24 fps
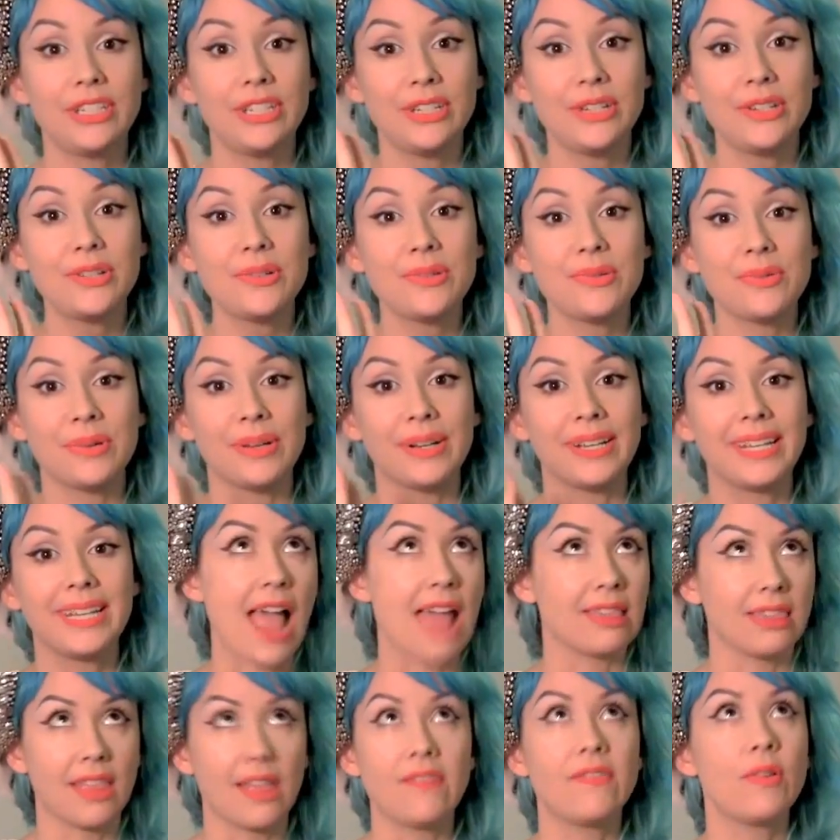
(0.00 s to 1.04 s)
2,
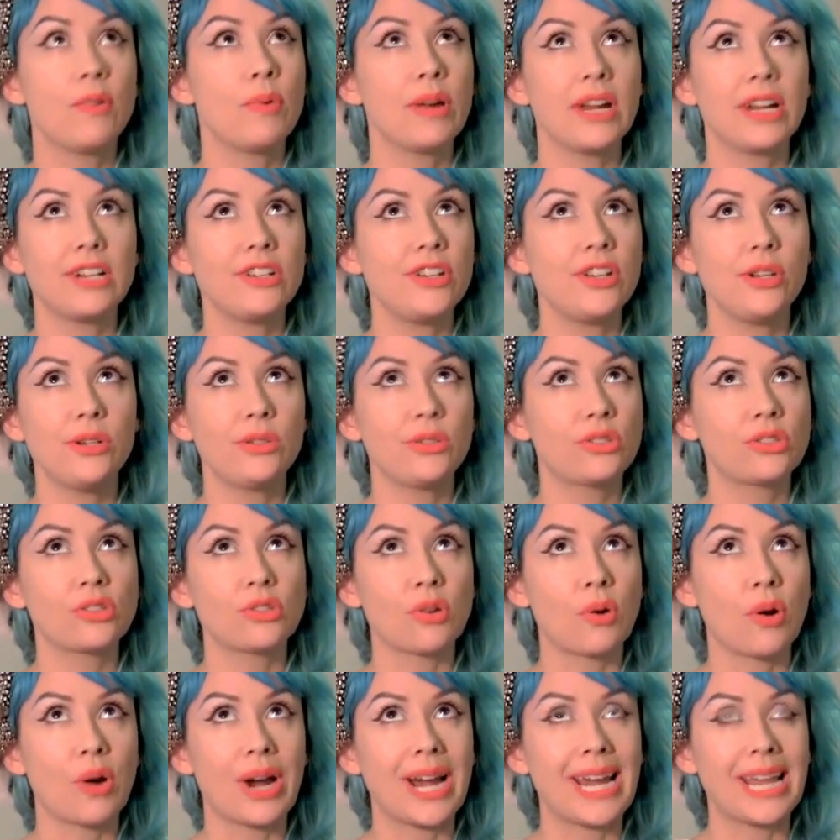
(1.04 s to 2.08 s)
I love a weird news
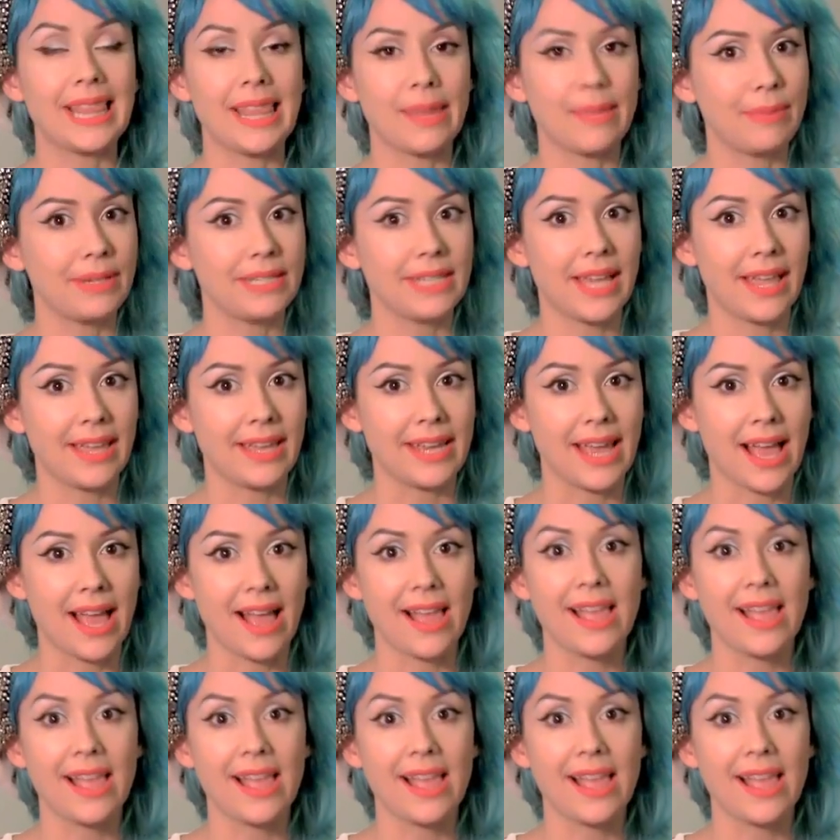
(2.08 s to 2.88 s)
story, let me tell ya.